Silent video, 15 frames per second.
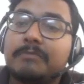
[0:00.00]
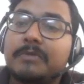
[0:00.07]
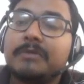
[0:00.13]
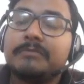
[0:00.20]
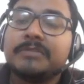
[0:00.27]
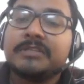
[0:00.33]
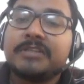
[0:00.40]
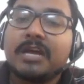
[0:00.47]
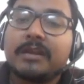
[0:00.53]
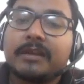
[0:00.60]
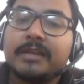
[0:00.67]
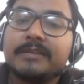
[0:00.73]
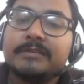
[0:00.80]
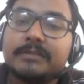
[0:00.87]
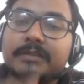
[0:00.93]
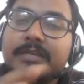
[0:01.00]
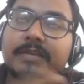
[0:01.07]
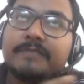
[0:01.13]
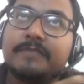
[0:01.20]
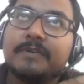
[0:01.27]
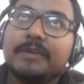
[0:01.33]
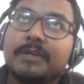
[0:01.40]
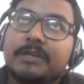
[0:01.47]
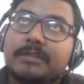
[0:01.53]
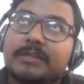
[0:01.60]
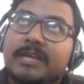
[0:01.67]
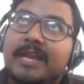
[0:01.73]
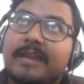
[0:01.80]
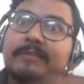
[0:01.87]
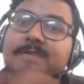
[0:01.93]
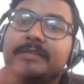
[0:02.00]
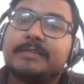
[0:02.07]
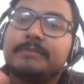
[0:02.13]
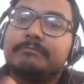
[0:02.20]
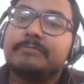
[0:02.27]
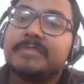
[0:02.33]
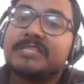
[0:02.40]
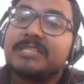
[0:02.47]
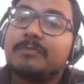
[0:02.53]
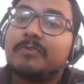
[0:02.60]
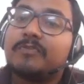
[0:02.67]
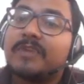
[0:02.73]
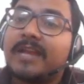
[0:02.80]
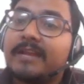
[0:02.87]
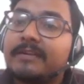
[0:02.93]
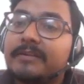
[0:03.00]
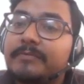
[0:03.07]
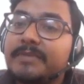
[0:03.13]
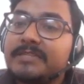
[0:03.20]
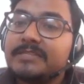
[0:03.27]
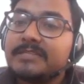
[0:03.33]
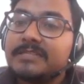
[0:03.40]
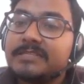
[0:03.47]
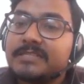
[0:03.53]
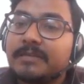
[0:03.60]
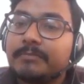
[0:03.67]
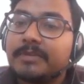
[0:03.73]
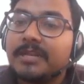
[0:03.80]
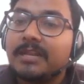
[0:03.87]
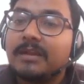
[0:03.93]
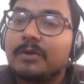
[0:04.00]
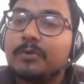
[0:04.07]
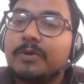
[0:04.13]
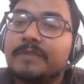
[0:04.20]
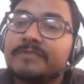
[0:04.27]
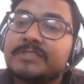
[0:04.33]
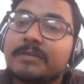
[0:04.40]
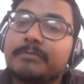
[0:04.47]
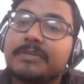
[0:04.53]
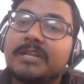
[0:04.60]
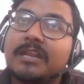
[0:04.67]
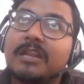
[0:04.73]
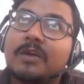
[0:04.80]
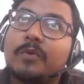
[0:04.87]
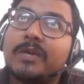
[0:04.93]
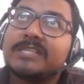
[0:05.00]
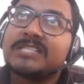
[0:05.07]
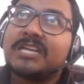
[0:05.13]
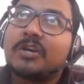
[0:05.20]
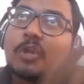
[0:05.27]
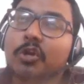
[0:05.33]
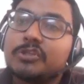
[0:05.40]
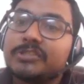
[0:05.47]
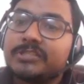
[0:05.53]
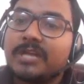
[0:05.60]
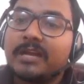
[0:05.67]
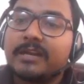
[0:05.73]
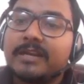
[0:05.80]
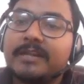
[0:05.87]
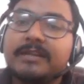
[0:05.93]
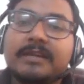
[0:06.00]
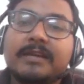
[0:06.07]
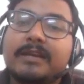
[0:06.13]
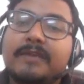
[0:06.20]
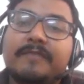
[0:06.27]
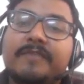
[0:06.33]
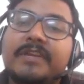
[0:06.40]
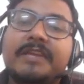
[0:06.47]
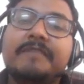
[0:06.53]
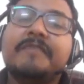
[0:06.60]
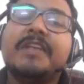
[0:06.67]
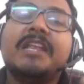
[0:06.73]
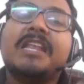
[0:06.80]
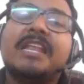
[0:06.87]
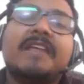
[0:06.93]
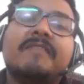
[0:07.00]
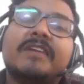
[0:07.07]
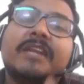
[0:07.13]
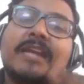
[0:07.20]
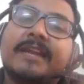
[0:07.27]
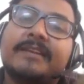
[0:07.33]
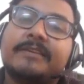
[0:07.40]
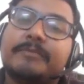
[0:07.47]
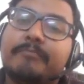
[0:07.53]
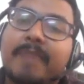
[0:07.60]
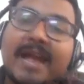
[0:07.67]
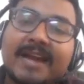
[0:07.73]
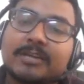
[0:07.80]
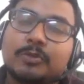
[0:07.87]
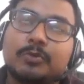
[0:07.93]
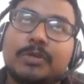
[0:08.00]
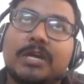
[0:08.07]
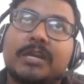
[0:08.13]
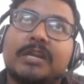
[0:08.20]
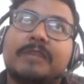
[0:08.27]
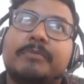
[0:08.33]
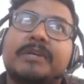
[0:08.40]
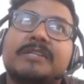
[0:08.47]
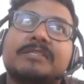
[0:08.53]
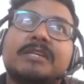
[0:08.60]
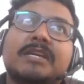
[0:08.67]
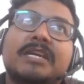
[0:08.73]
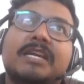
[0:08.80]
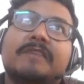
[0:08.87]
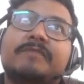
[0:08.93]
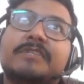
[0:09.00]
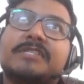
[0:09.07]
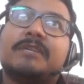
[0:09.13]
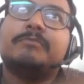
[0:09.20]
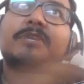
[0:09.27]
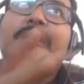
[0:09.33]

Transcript: the target, if the sum of the candidate means sum till now, if sum till now has crossed target, we will never get it back to target, because if the sum till